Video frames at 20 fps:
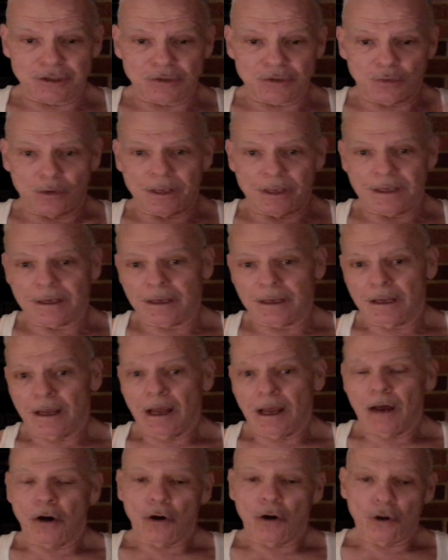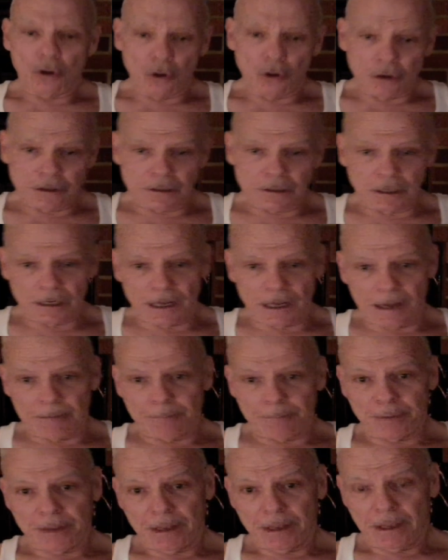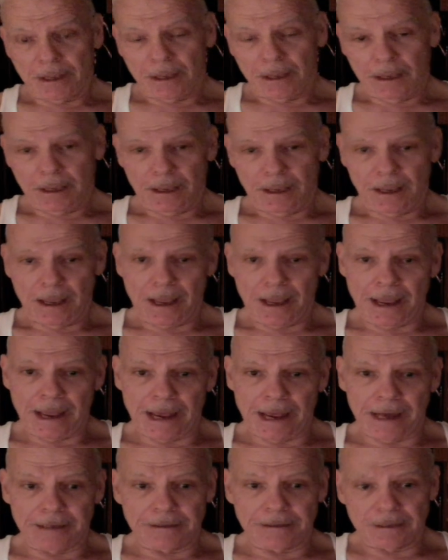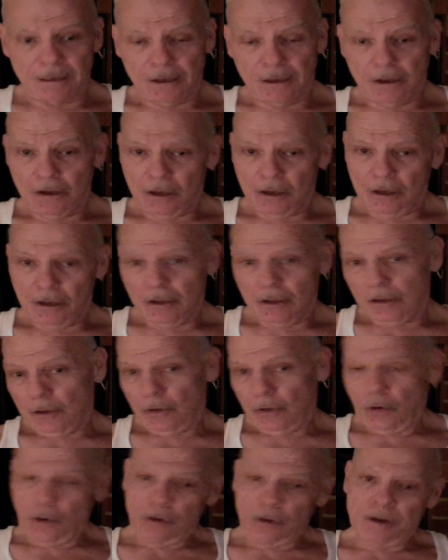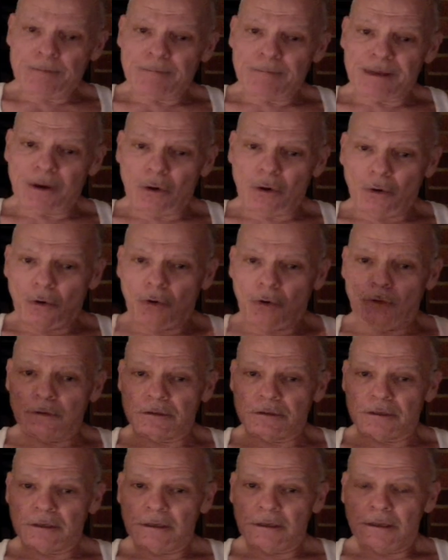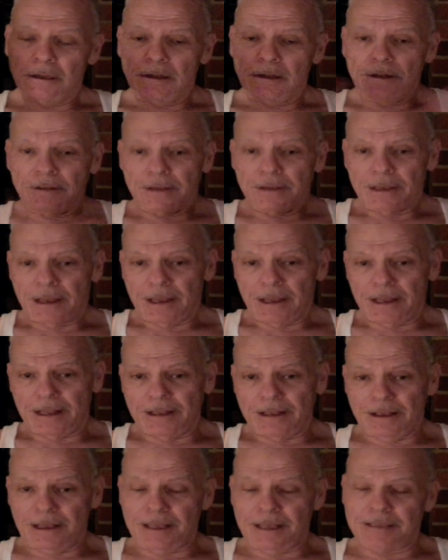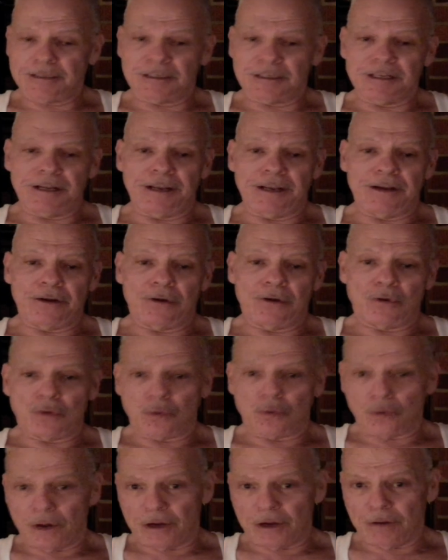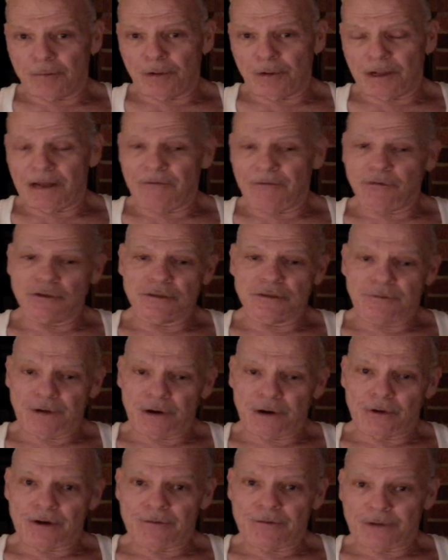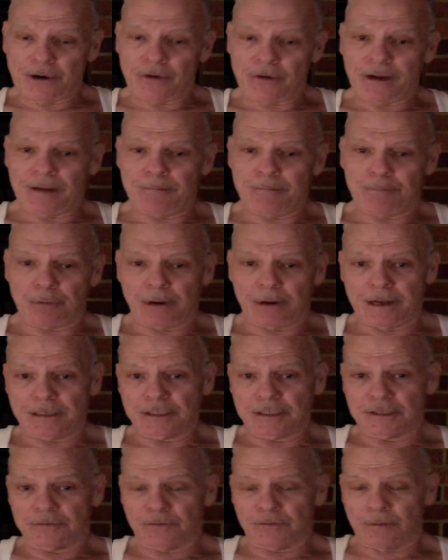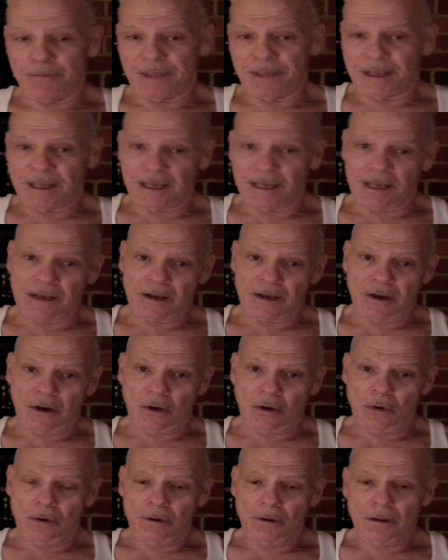week, hooked it up, and Lord and behold, it's an incredible, I was very, very impressed from the get-go